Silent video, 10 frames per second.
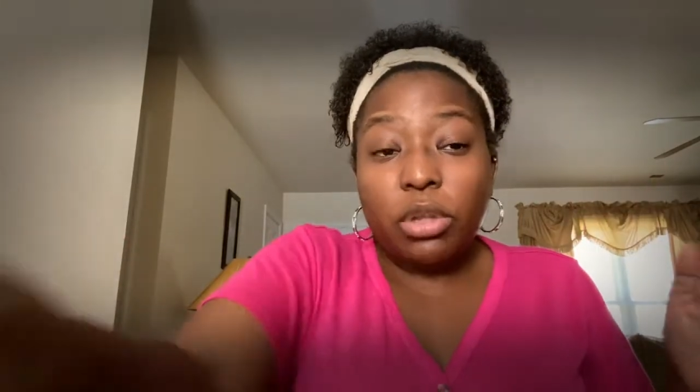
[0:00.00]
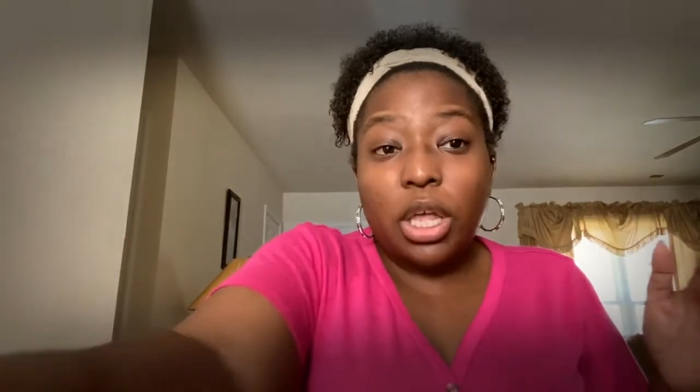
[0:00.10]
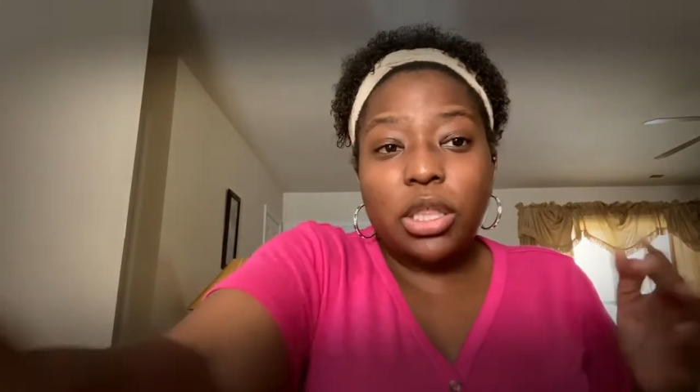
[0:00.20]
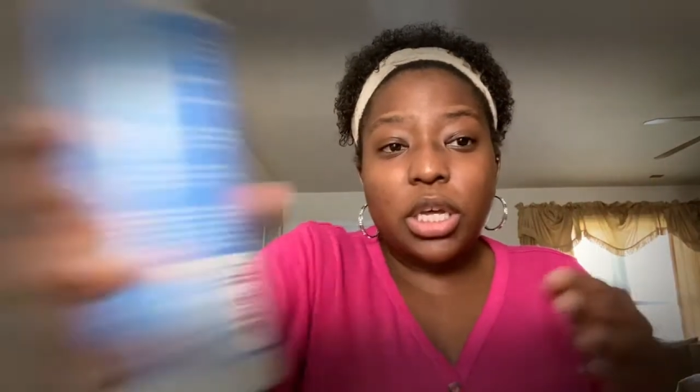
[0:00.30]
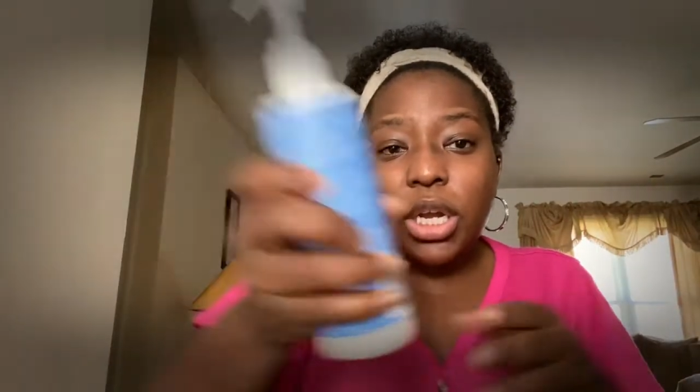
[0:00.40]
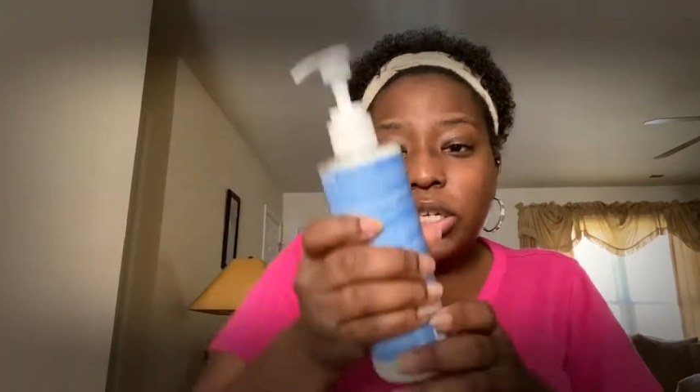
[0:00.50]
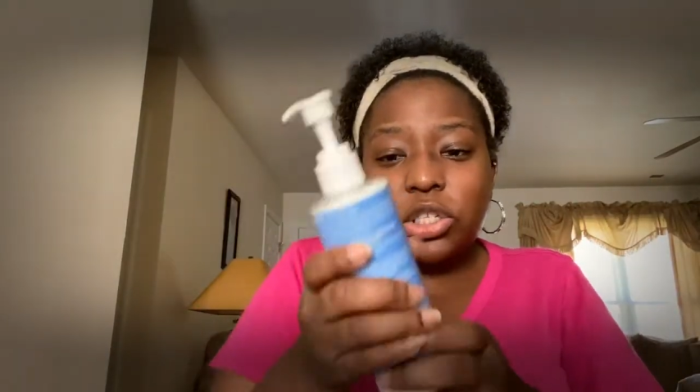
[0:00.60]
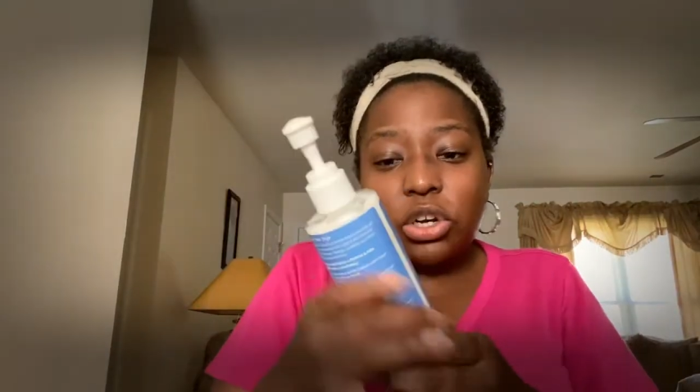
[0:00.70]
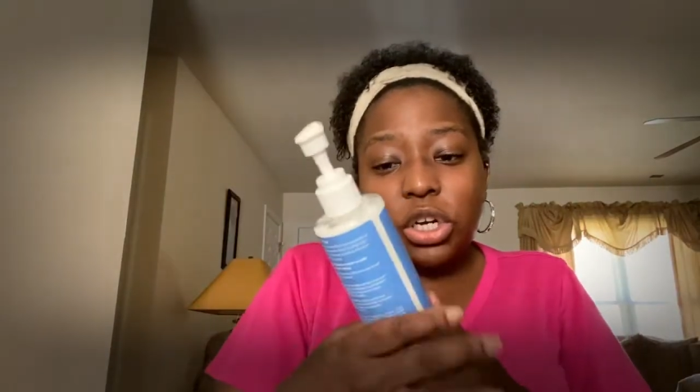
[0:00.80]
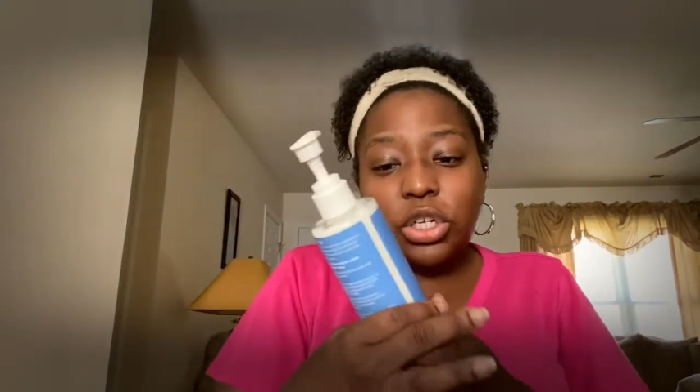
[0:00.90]
And then I
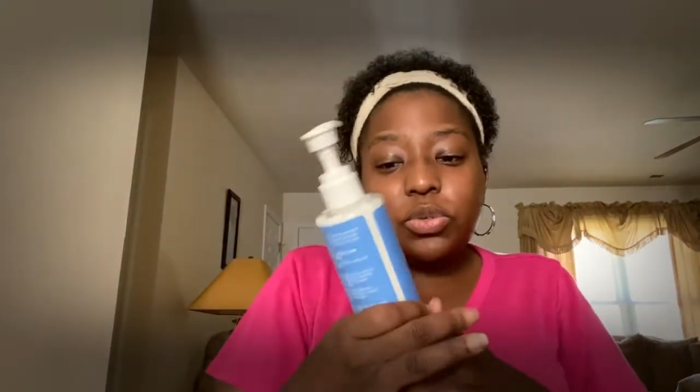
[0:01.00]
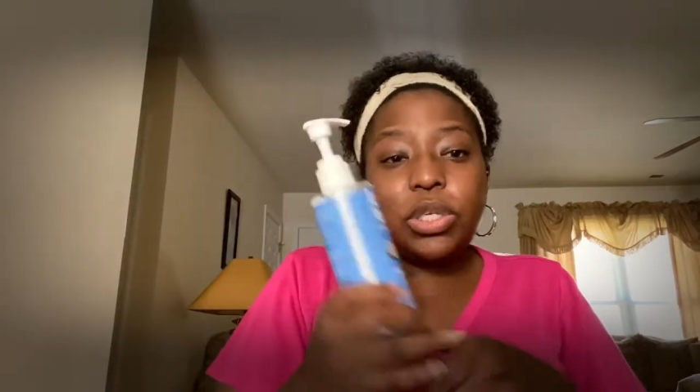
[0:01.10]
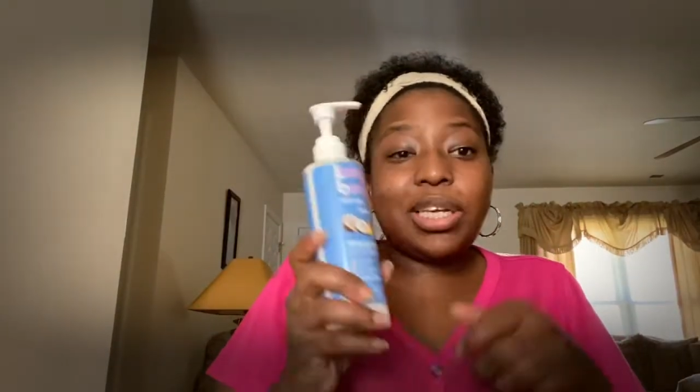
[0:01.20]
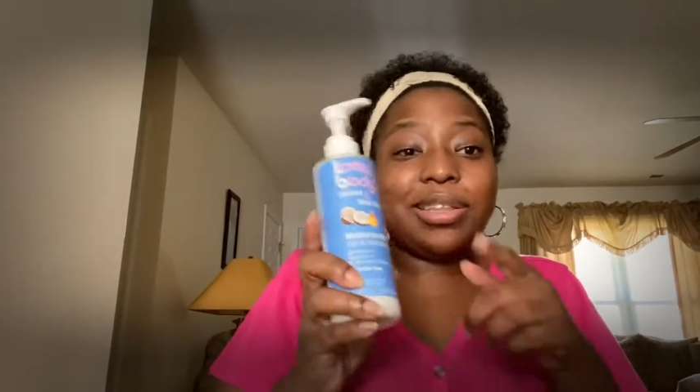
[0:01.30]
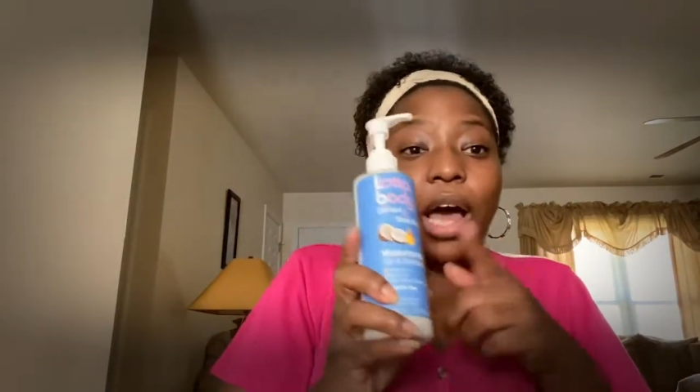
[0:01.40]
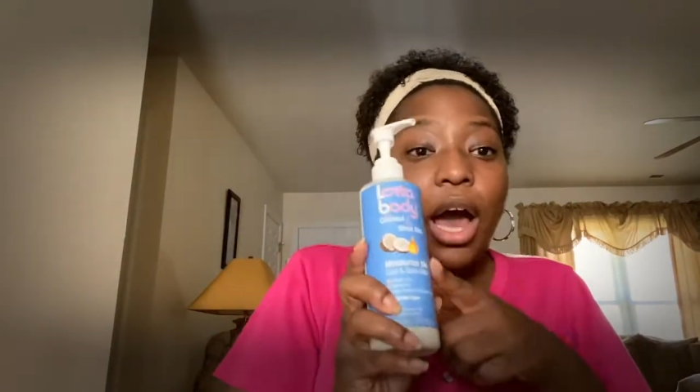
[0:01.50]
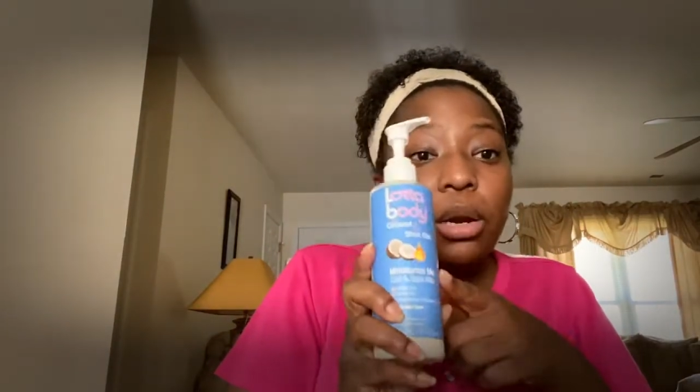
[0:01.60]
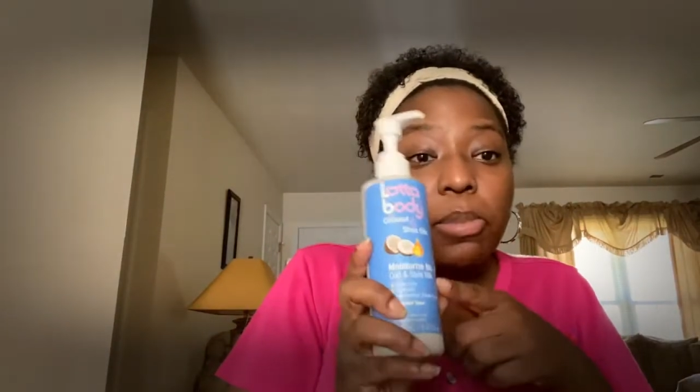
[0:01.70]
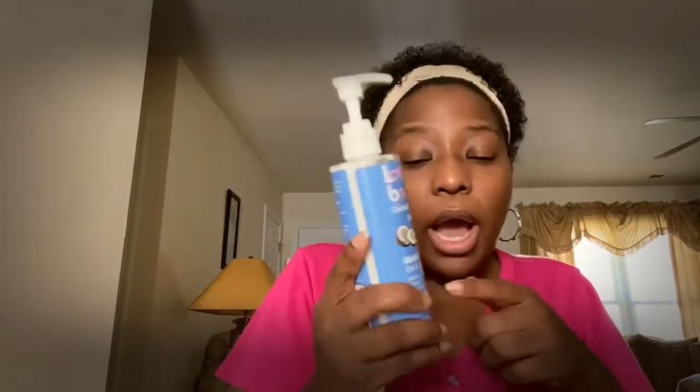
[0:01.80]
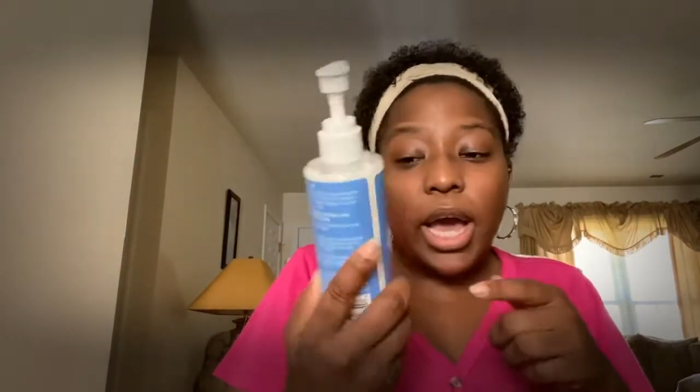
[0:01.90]
started using
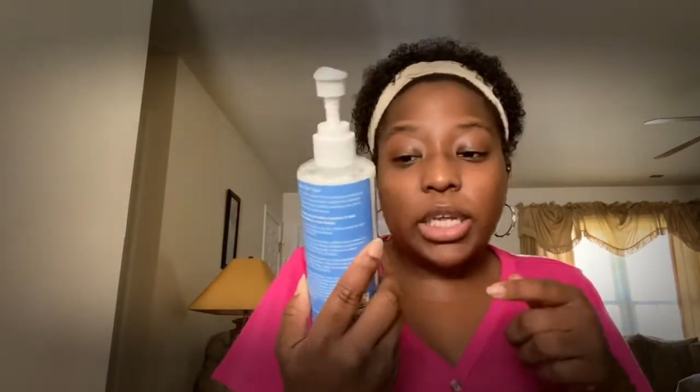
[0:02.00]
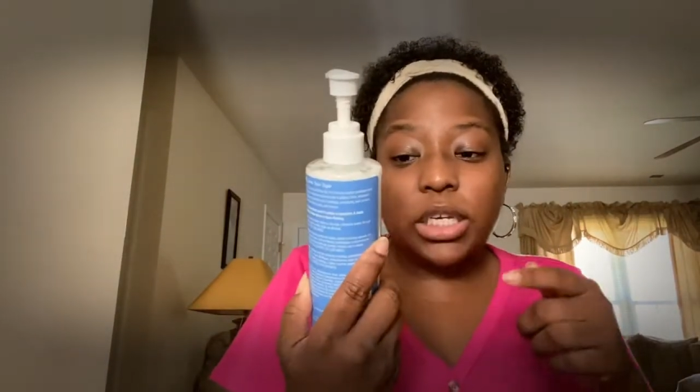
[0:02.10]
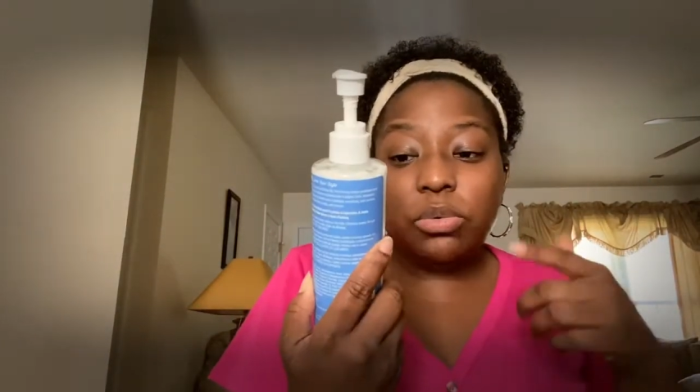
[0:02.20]
Lotta Body,